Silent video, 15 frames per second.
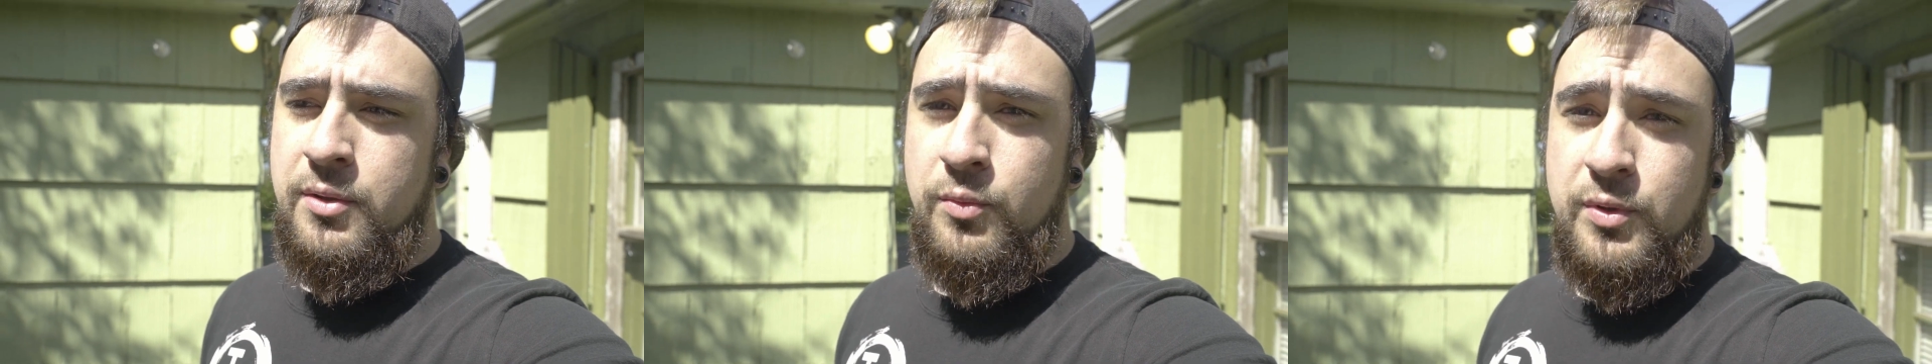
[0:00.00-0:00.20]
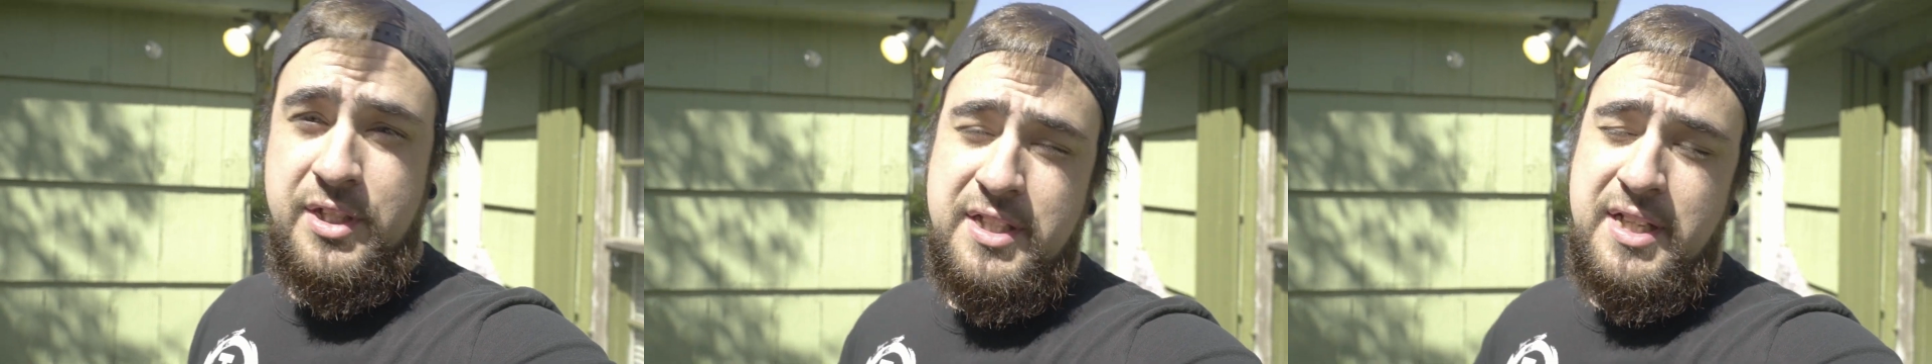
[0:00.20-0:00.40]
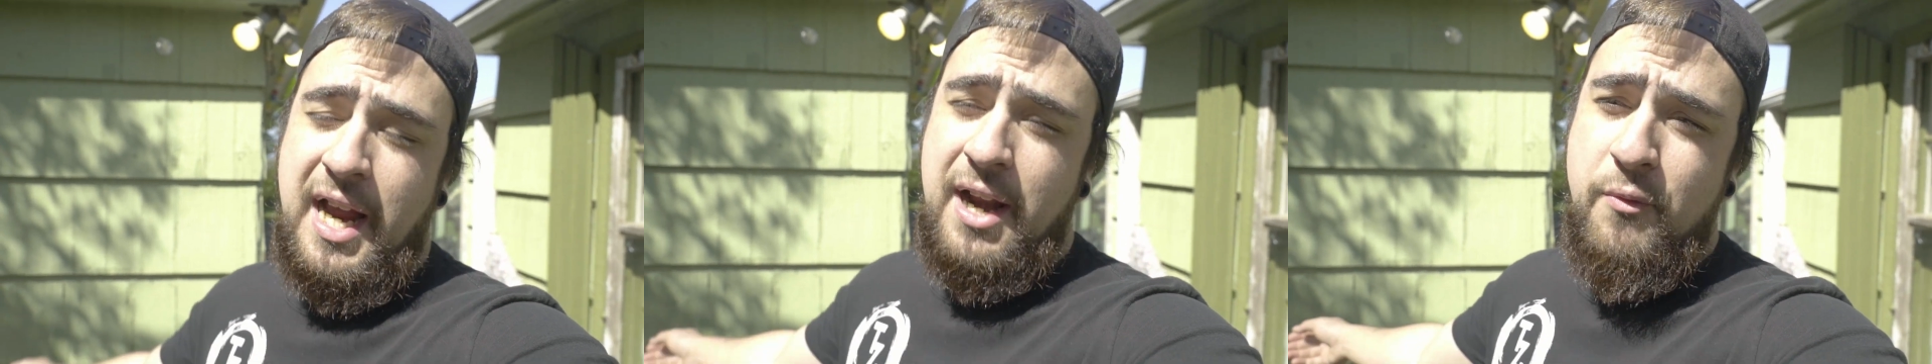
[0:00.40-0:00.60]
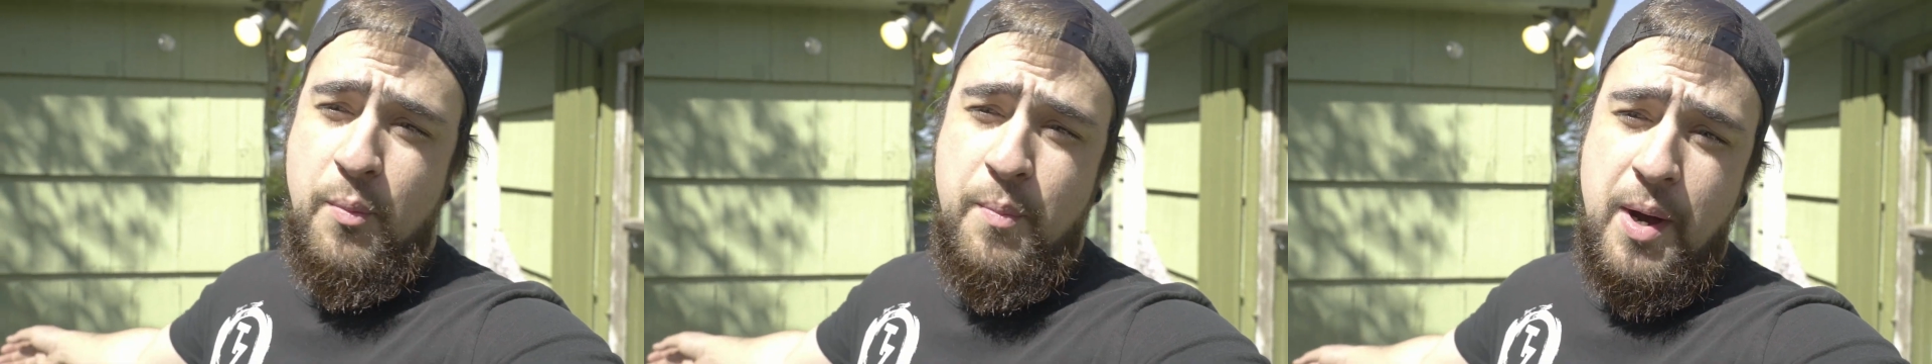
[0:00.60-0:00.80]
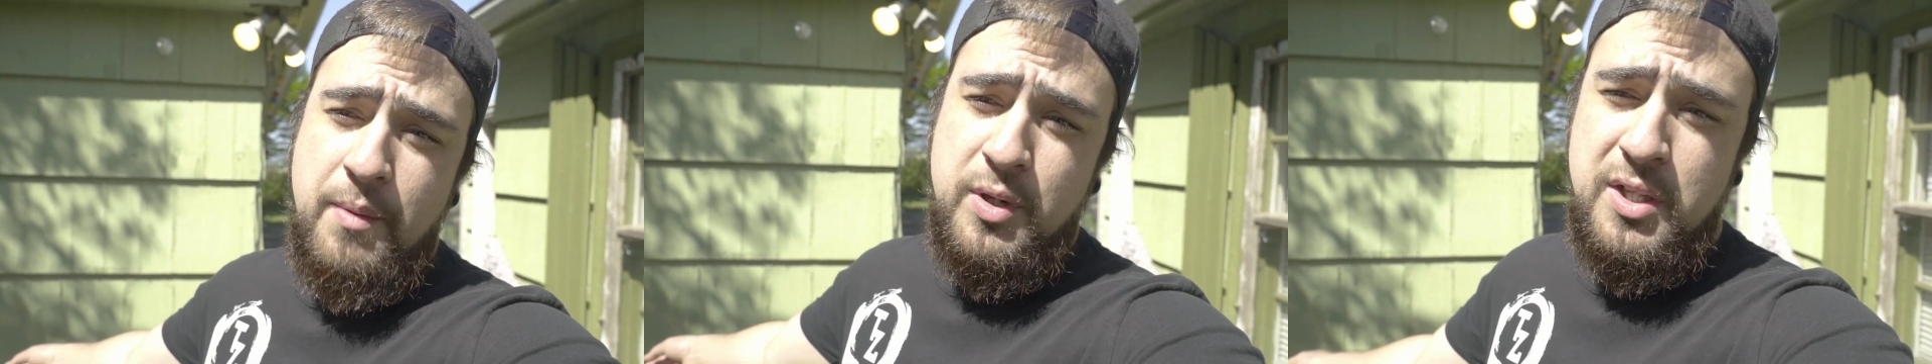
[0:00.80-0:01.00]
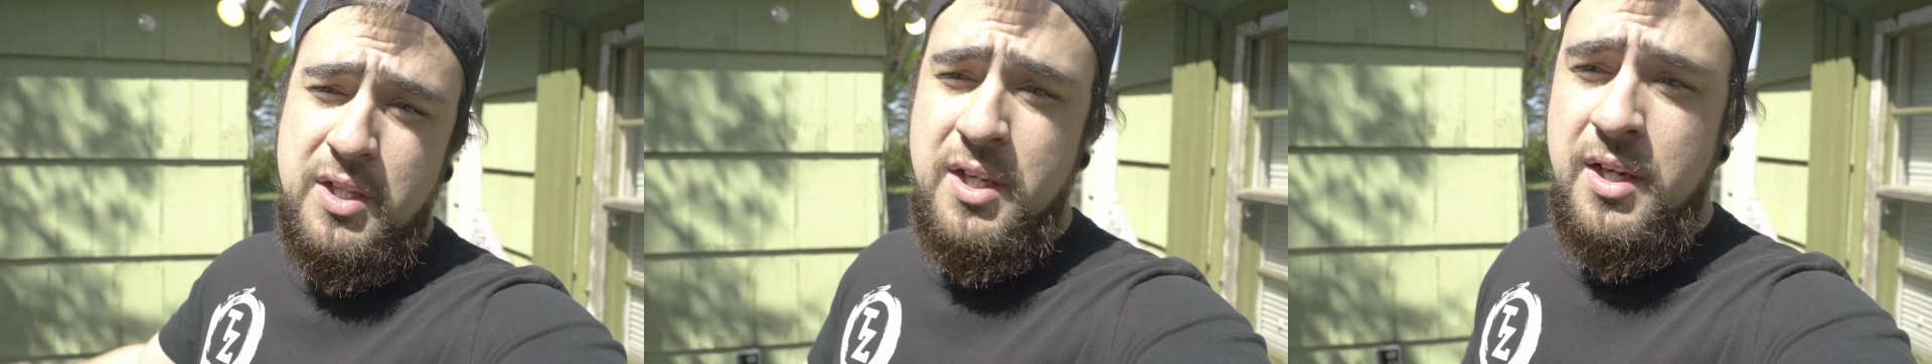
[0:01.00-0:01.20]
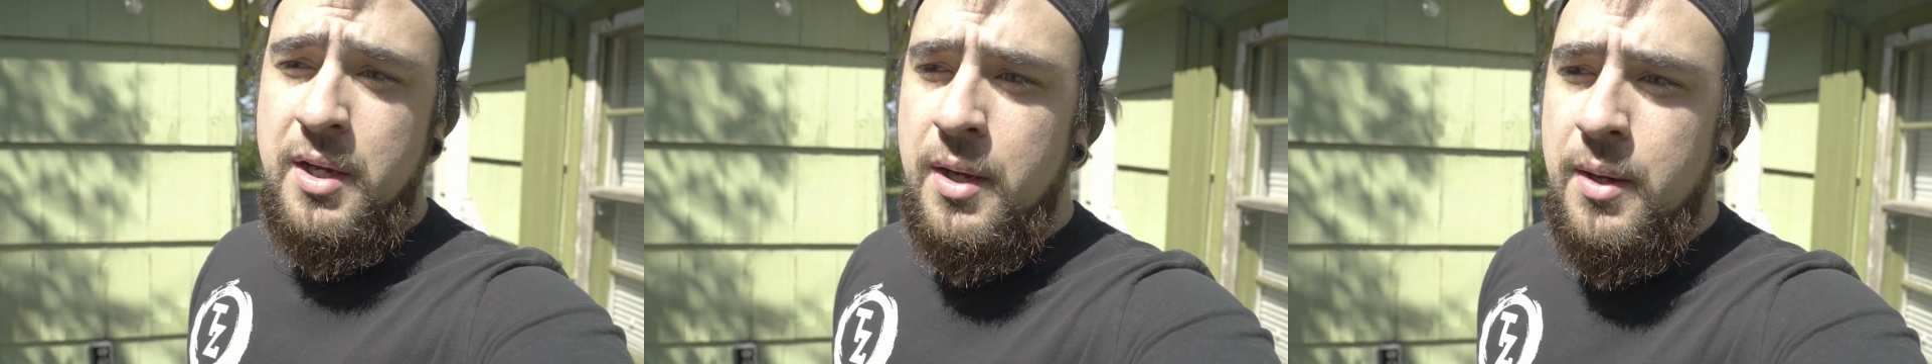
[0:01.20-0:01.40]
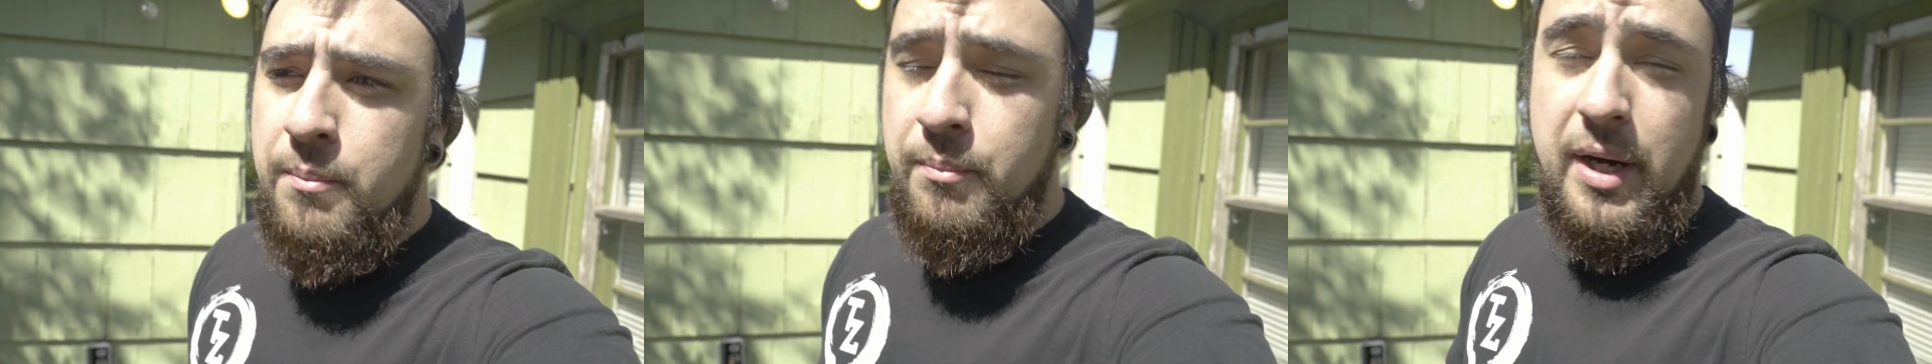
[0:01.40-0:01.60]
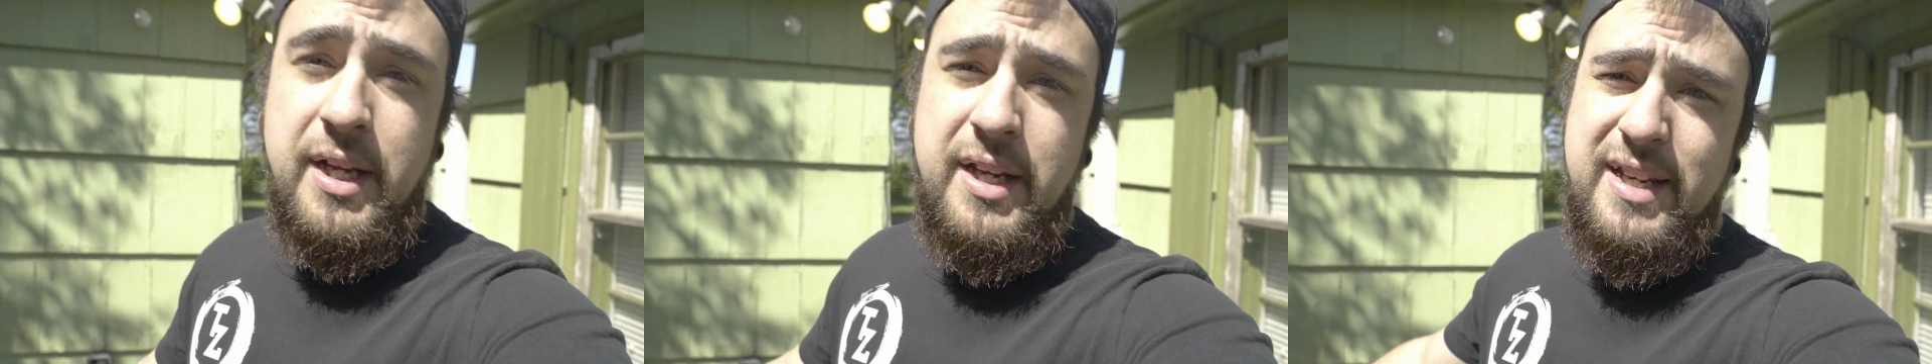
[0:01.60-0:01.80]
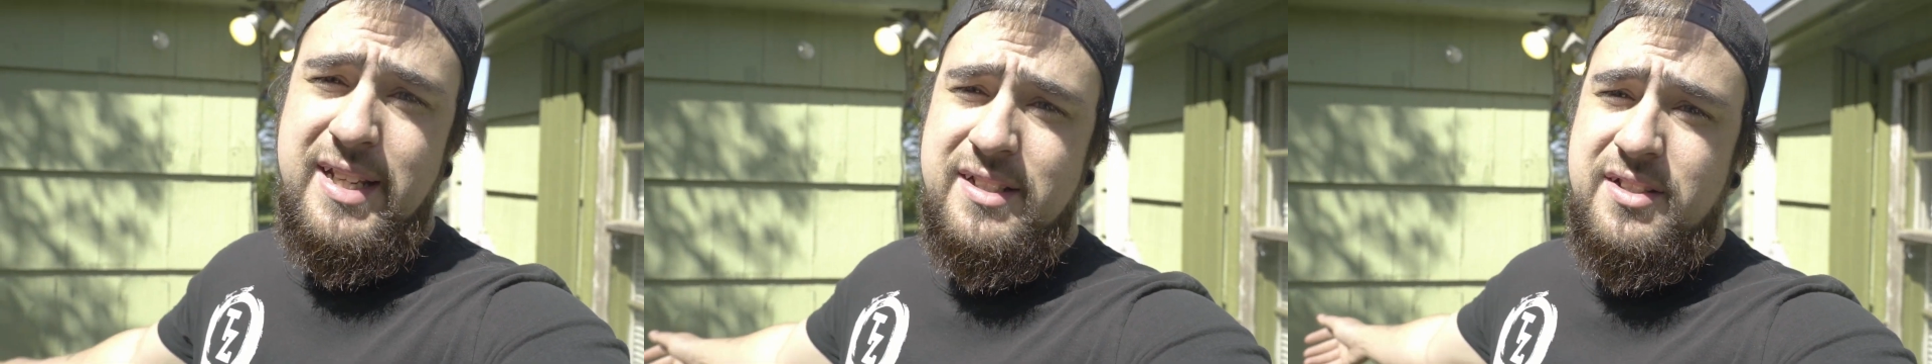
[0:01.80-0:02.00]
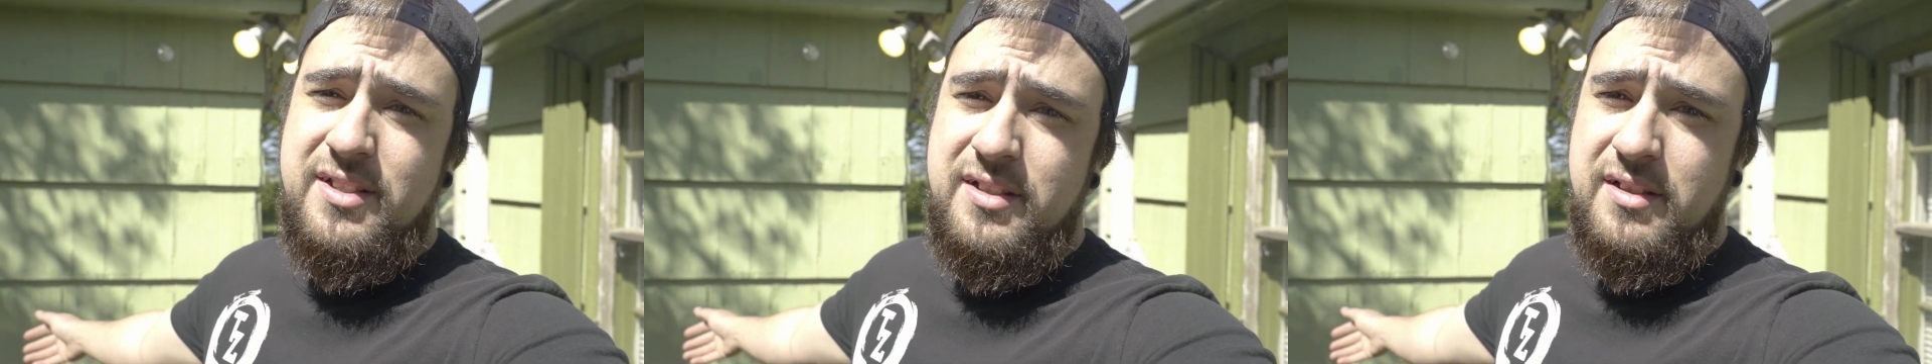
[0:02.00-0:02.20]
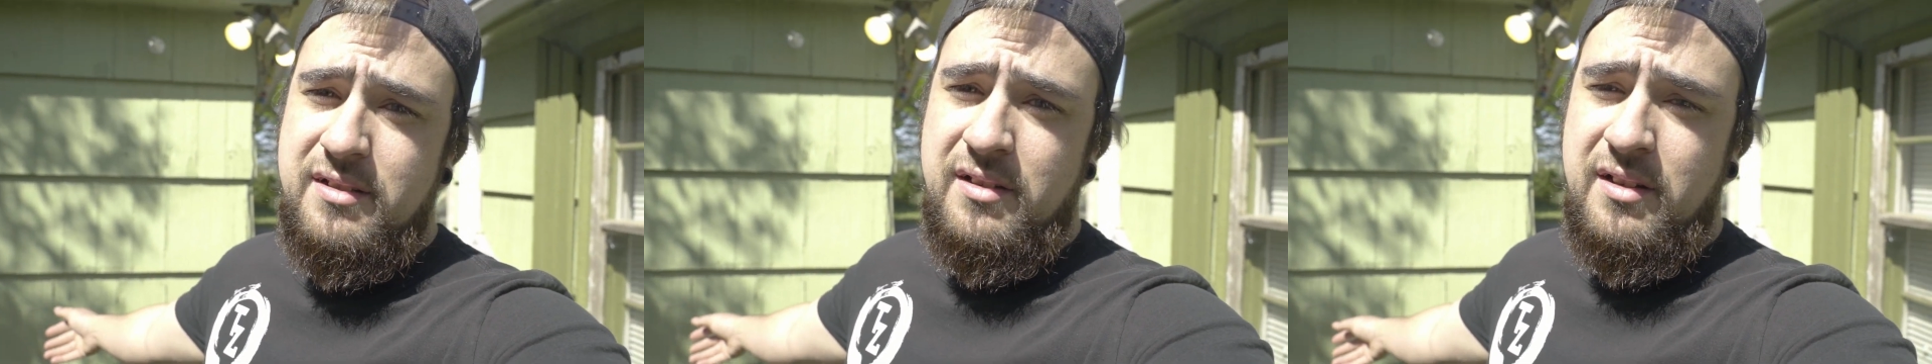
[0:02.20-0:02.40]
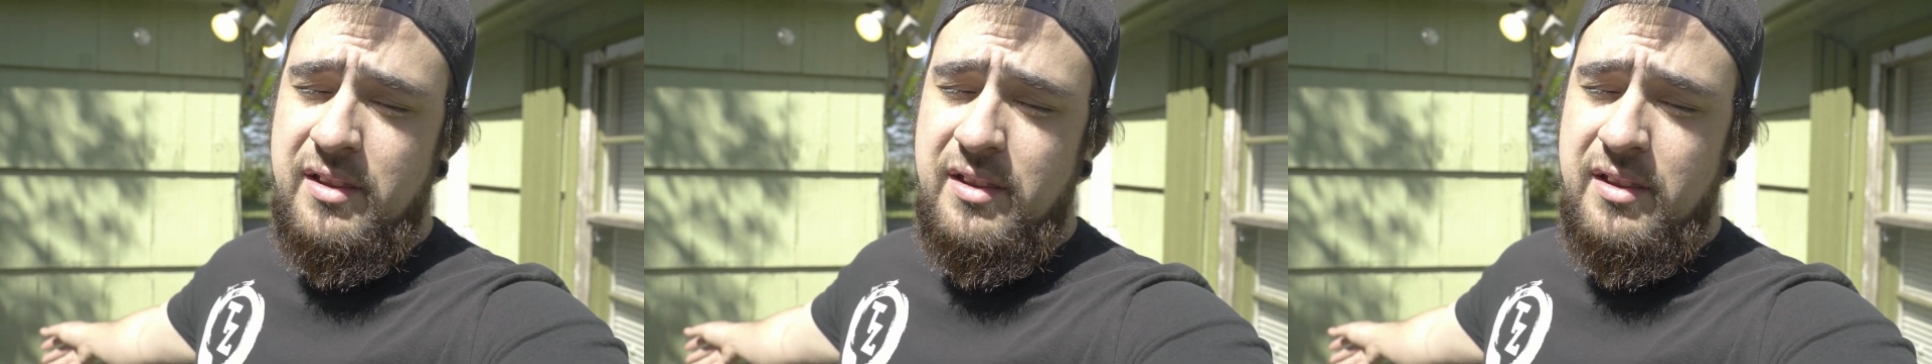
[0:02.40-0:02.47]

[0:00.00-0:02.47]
which is kind of a bummer, but it's